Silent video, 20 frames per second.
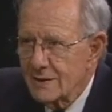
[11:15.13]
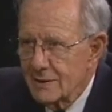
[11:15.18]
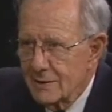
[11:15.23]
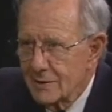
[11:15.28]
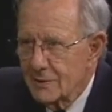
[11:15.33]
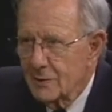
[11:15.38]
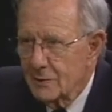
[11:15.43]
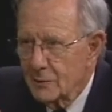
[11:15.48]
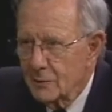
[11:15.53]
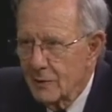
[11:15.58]

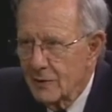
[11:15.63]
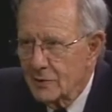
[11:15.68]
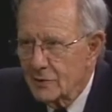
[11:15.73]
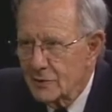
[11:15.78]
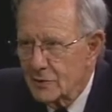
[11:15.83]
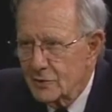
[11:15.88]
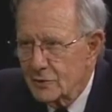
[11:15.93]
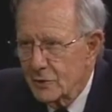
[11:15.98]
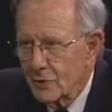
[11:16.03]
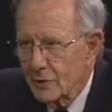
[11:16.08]
in around
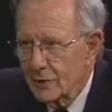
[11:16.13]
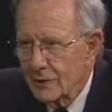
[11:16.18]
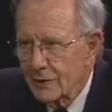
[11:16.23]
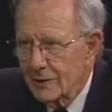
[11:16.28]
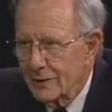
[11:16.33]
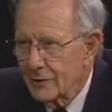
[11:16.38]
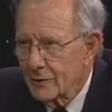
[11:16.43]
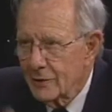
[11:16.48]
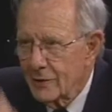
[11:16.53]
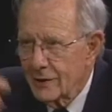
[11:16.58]

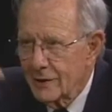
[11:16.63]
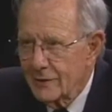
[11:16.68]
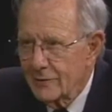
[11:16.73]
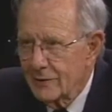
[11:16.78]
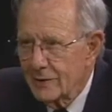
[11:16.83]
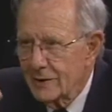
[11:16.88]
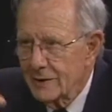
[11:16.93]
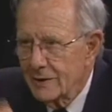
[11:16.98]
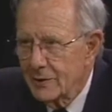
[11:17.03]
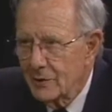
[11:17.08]
Chautauqua or
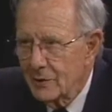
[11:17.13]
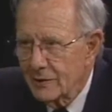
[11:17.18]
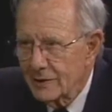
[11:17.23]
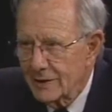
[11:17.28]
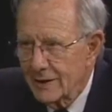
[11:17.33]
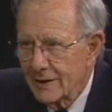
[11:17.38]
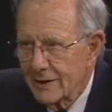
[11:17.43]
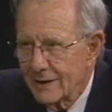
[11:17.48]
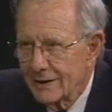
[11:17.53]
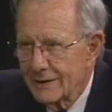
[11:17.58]
even in North
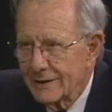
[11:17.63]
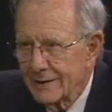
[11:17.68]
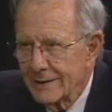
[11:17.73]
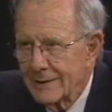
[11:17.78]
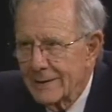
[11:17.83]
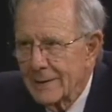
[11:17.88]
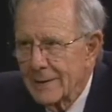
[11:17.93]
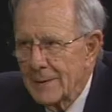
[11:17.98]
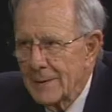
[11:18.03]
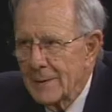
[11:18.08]
Carolina.
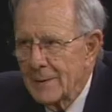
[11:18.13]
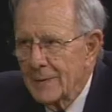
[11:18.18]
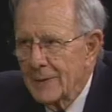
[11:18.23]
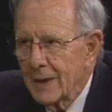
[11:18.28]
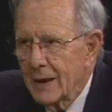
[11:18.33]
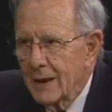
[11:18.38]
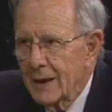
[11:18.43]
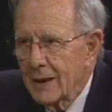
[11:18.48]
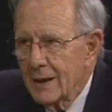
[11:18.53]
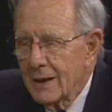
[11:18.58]

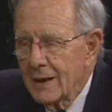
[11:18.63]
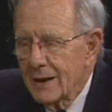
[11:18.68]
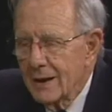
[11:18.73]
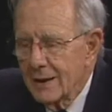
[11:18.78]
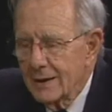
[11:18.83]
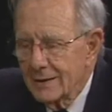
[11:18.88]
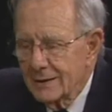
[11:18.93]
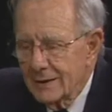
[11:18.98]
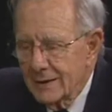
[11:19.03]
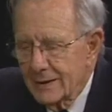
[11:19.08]
Right.
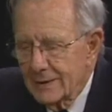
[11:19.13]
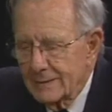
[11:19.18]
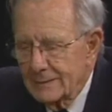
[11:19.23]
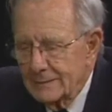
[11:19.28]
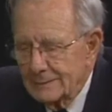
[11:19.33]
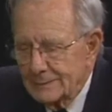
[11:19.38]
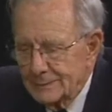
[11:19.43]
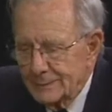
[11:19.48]
And uh,